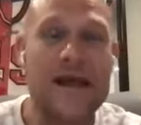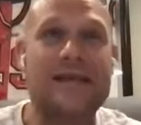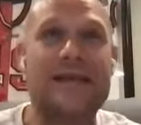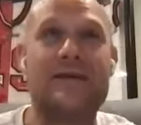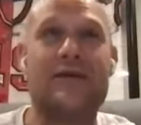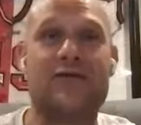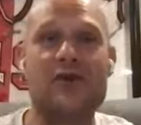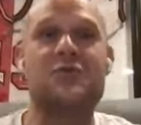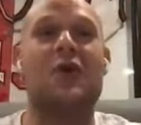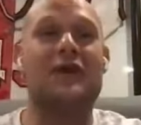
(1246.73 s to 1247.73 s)
the, the
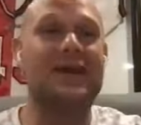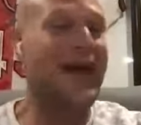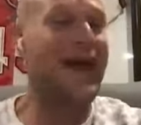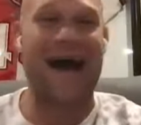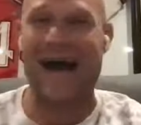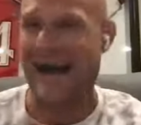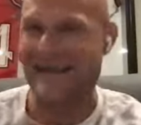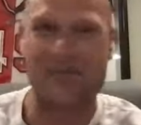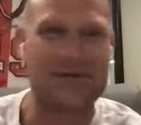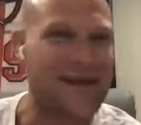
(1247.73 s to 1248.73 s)
first one, yeah, I had to
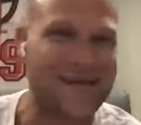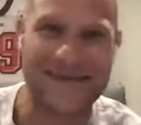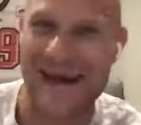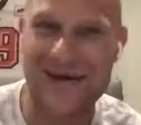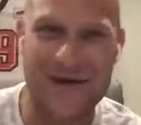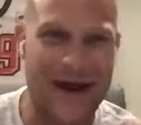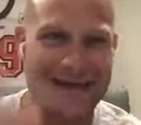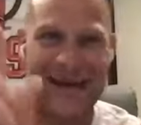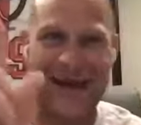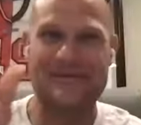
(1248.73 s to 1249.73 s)
put down 10
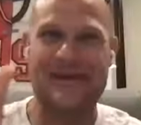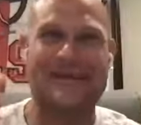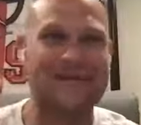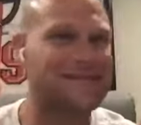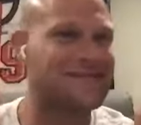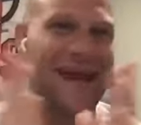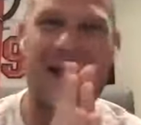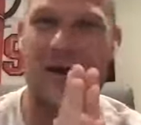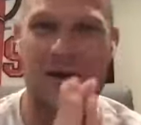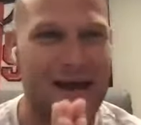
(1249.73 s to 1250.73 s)
grand and I was like this
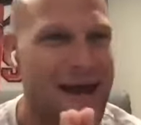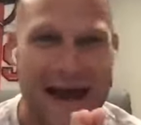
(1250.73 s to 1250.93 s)
scared.